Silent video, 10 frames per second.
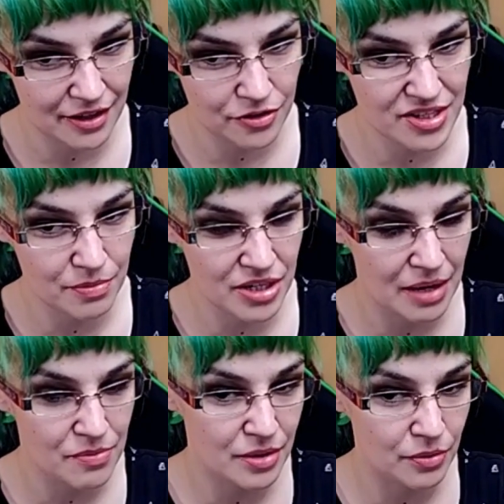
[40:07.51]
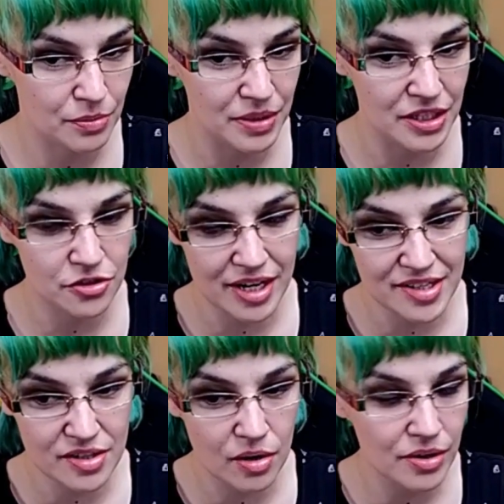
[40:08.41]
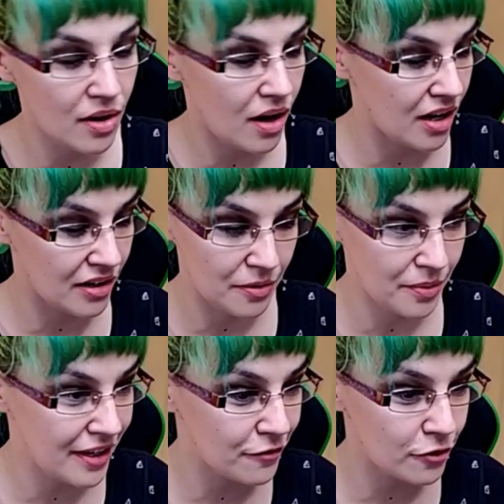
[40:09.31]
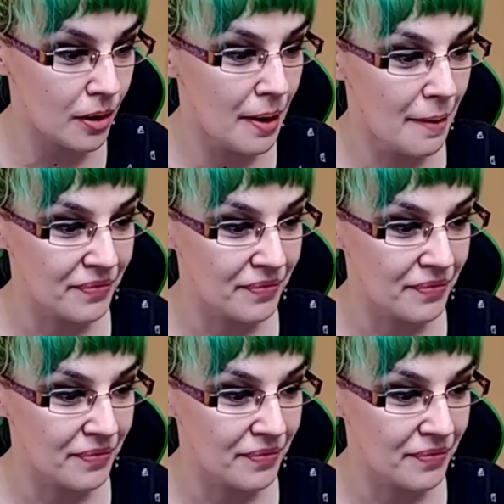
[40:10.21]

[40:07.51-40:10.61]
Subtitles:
Or sometimes there would be trades going on or whatever.